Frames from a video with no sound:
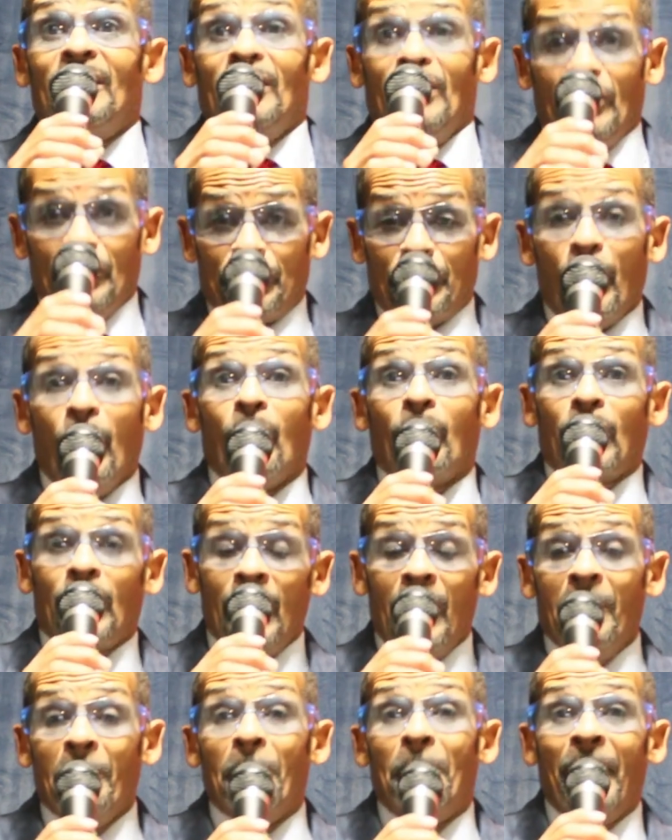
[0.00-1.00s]
it's going to
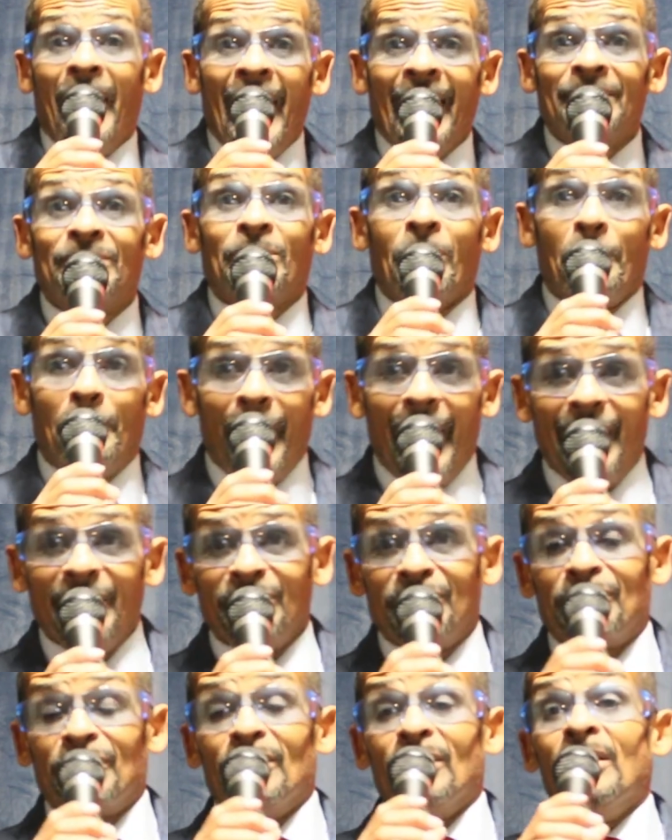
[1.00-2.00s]
come back to
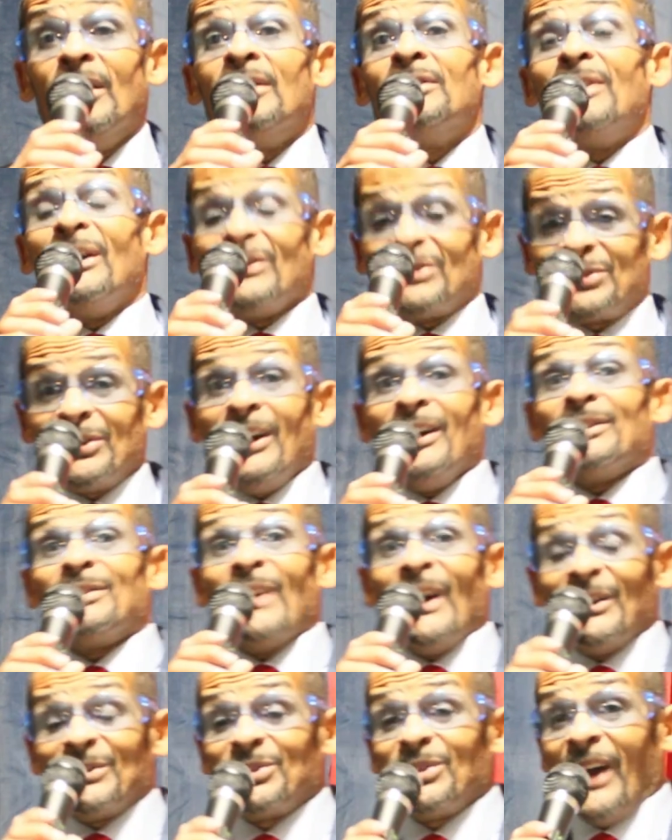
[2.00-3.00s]
bite you. They said
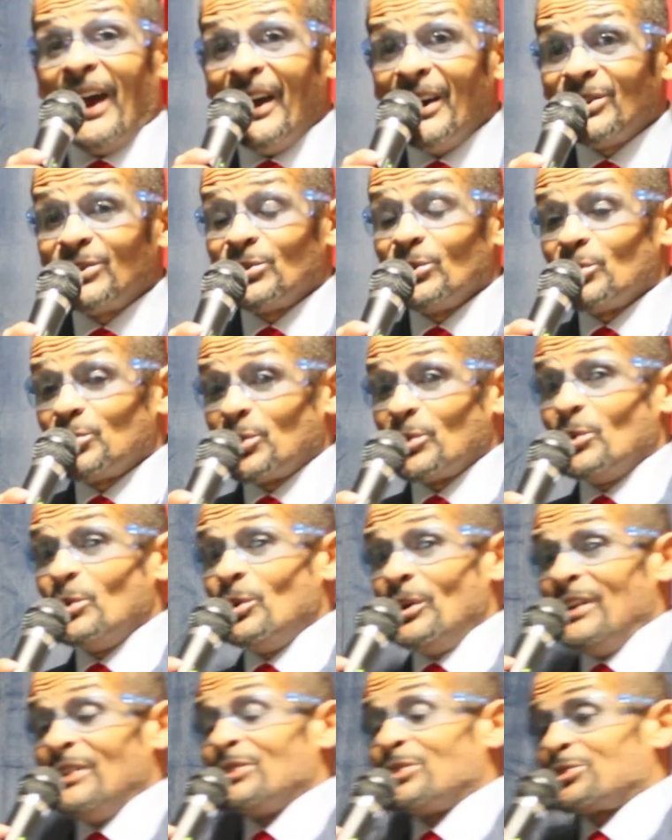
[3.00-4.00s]
that things you
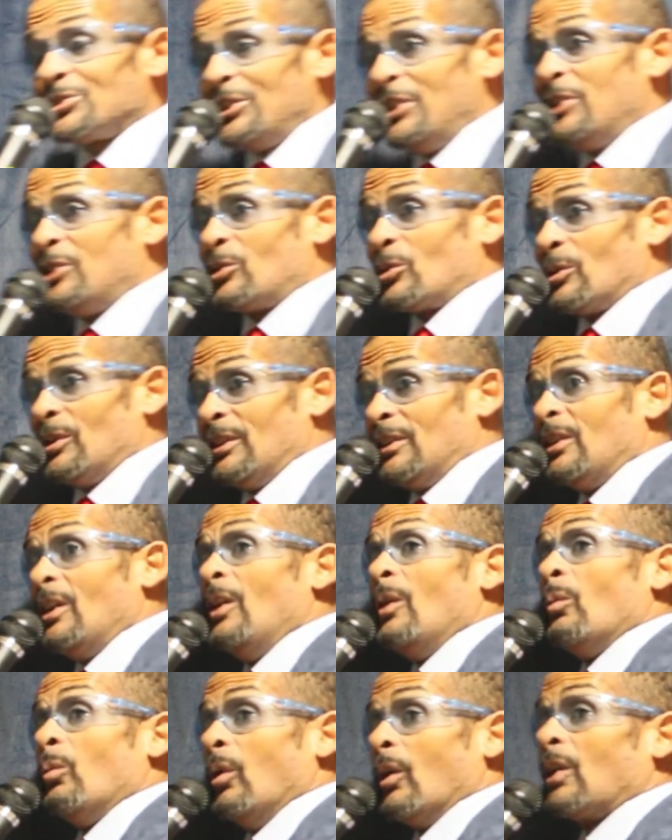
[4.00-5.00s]
do in
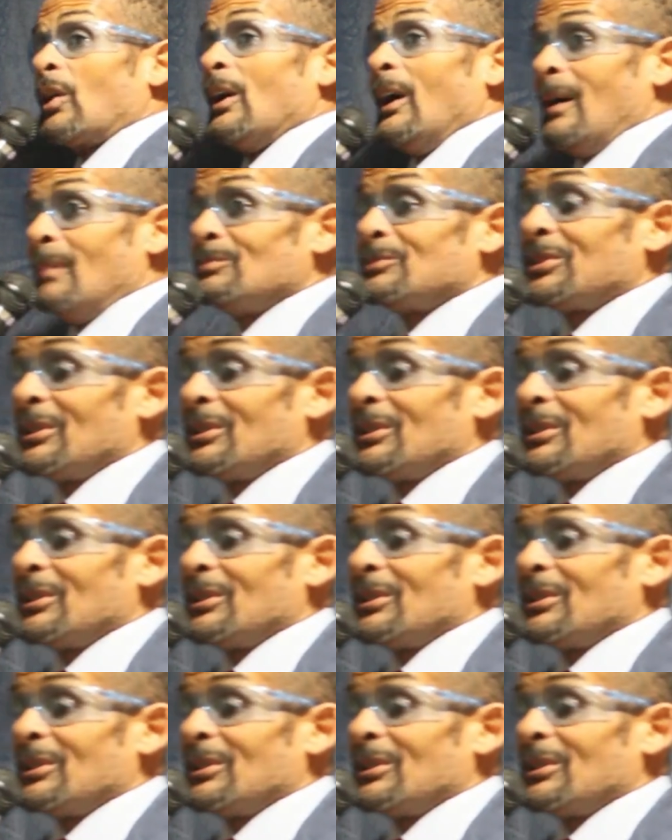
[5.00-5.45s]
secret will come